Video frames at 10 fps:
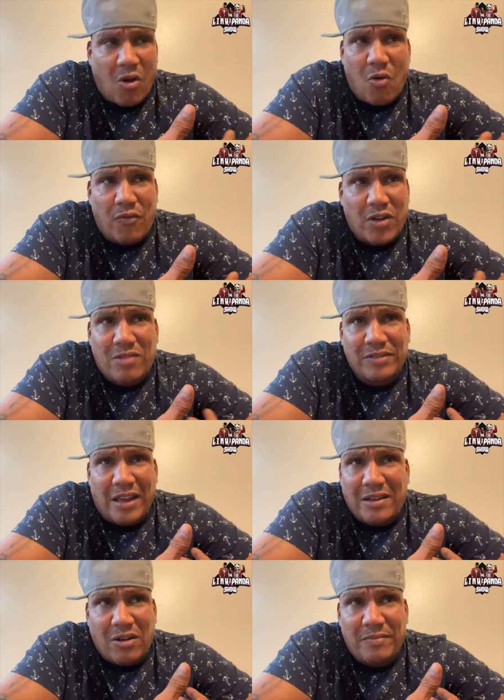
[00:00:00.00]
over,
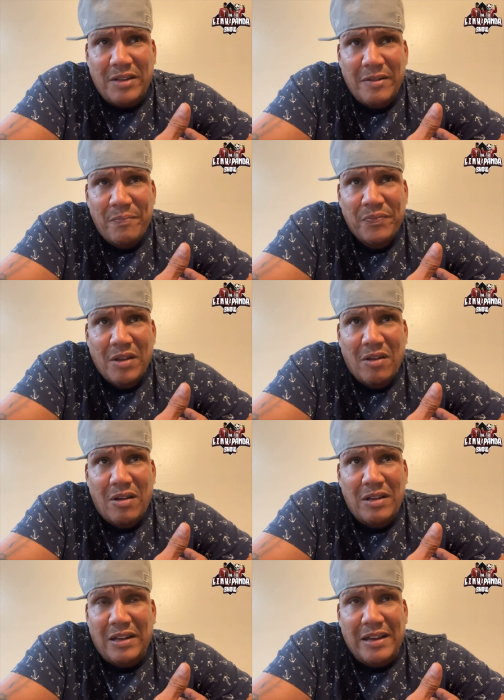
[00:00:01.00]
like,
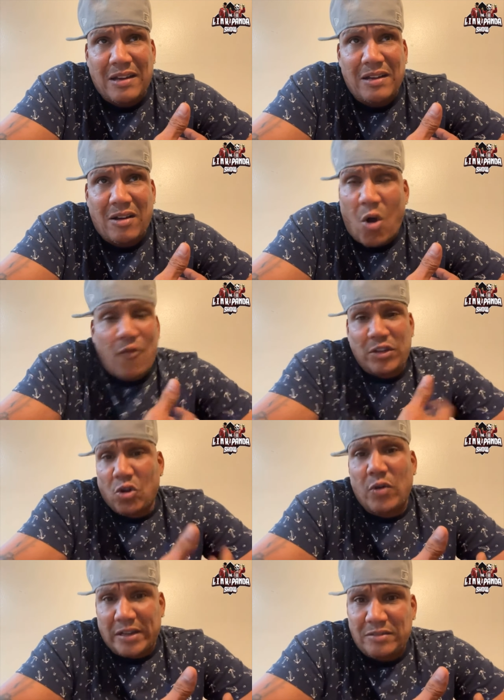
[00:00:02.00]
like
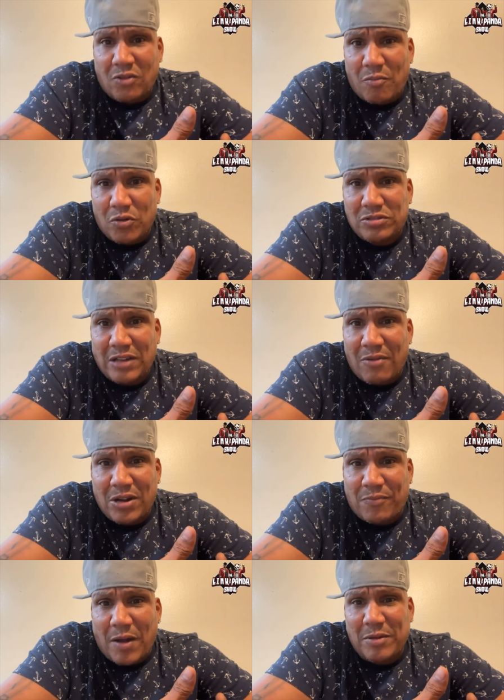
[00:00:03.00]
overdo it almost. I
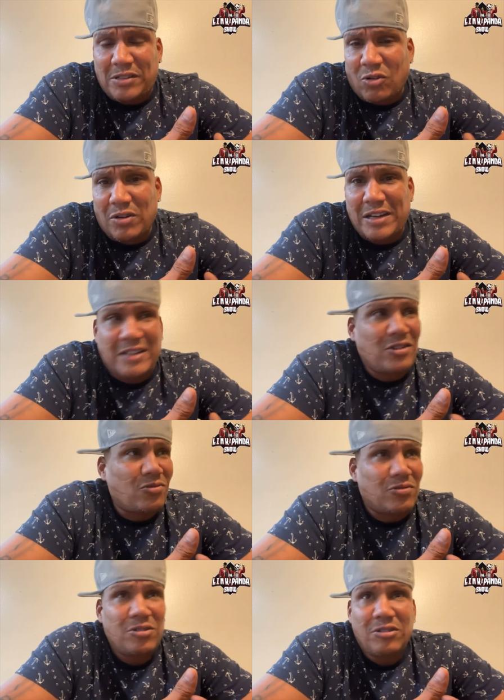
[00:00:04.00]
would have probably told a nigga,
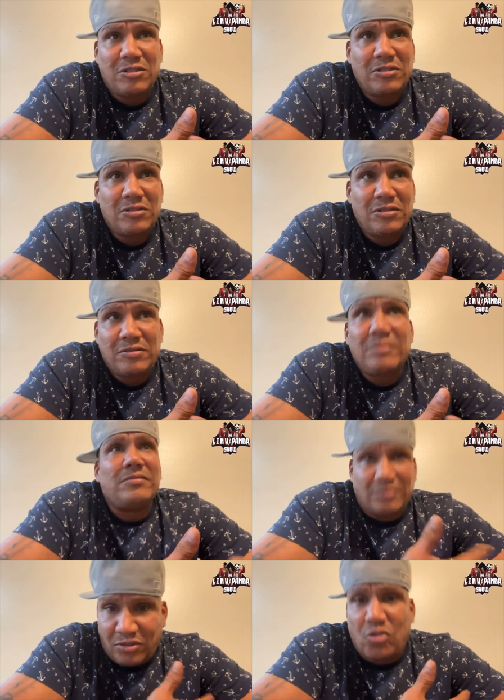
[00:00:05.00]
do
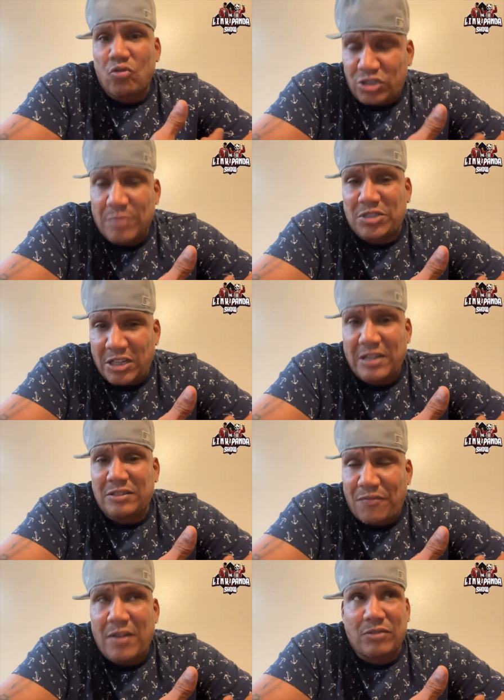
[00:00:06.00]
do some shit
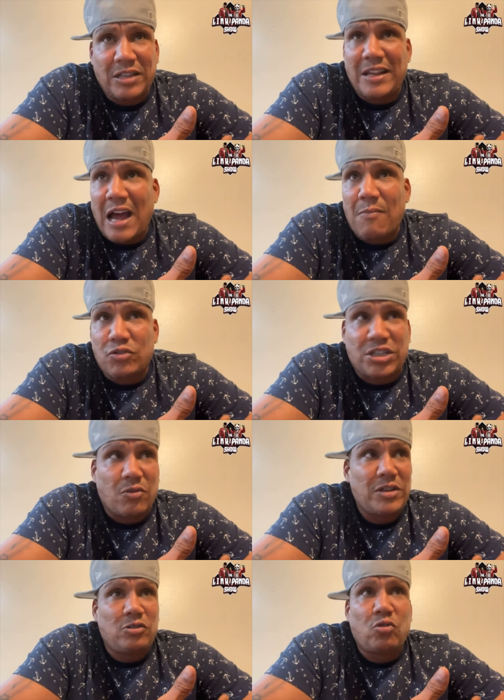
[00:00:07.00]
in the undeniable
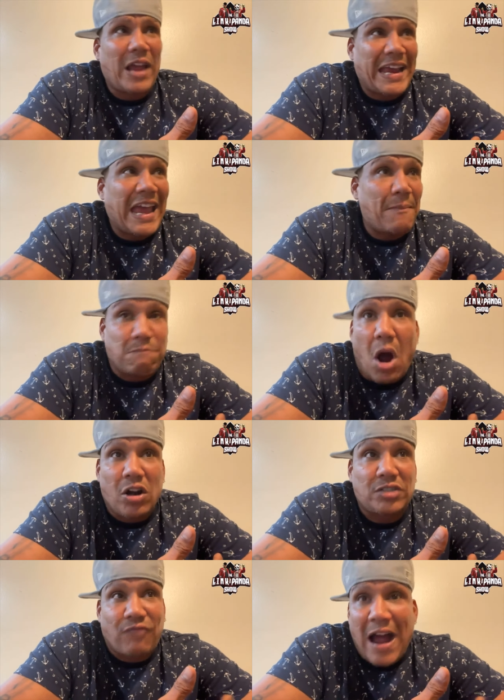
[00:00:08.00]
shit where you do like eight
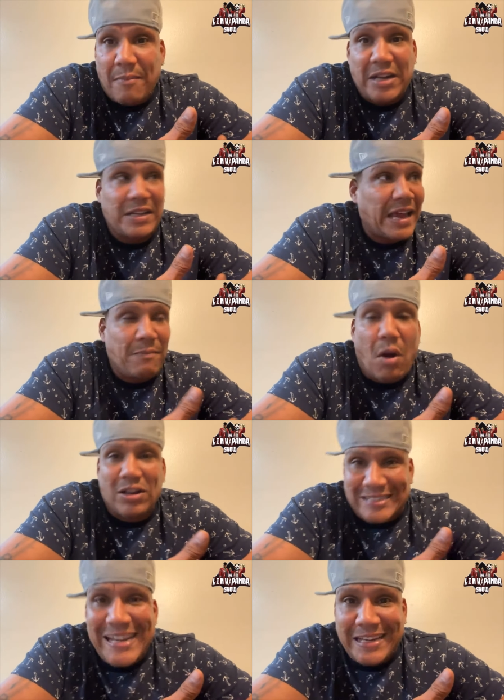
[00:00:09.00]
bars rhyming and eight
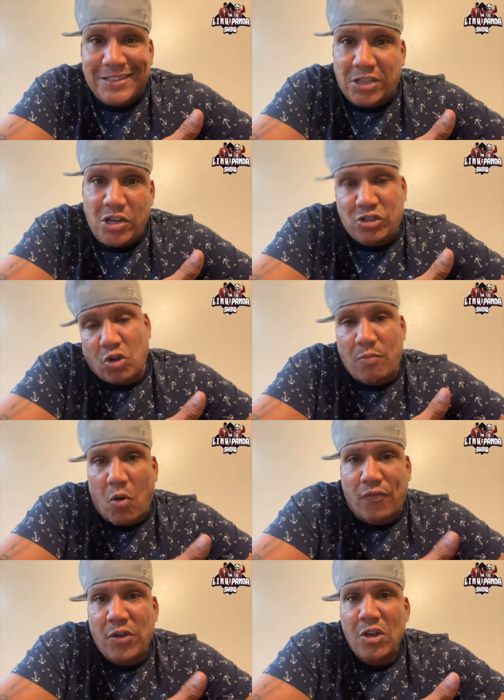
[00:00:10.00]
bars singing. So you show
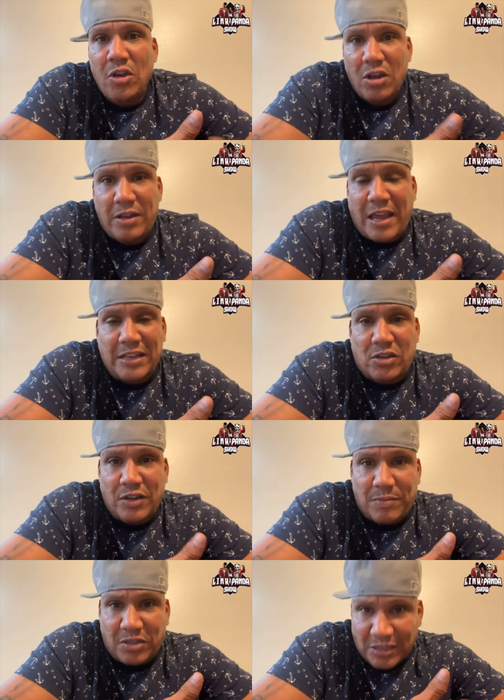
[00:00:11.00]
both case
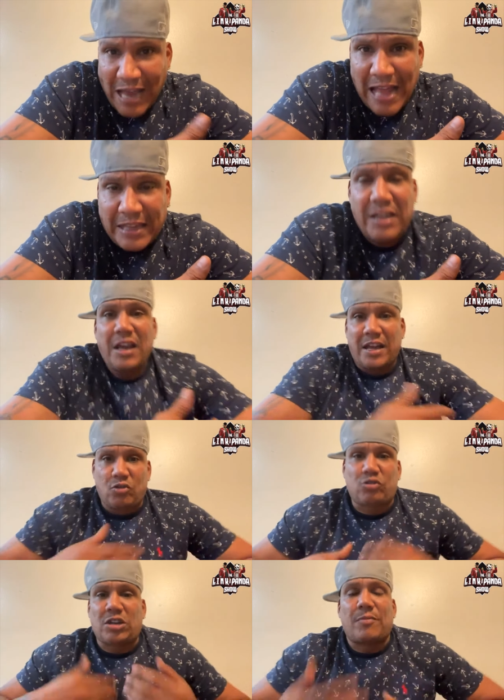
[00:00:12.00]
of your, your talent
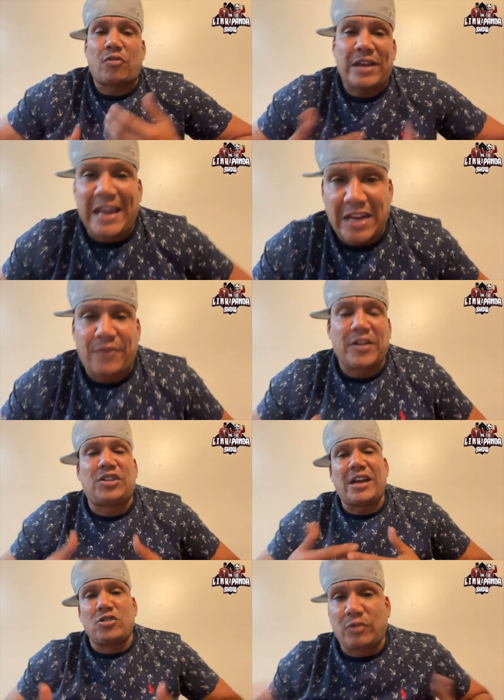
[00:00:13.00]
and do something creative
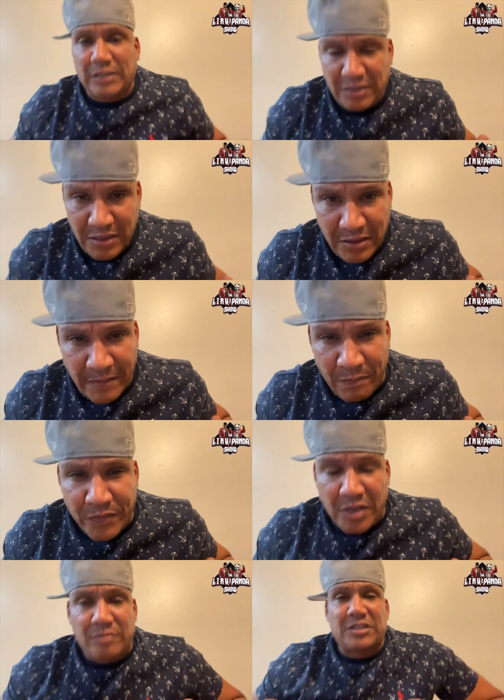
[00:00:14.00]
and genuine.
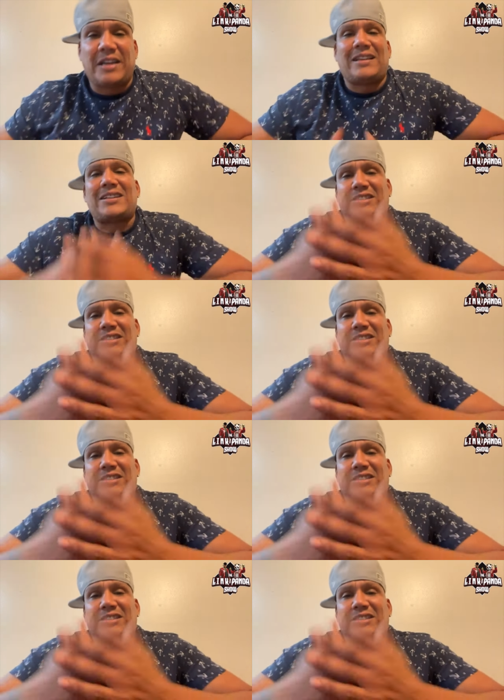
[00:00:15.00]
You know what I'm saying?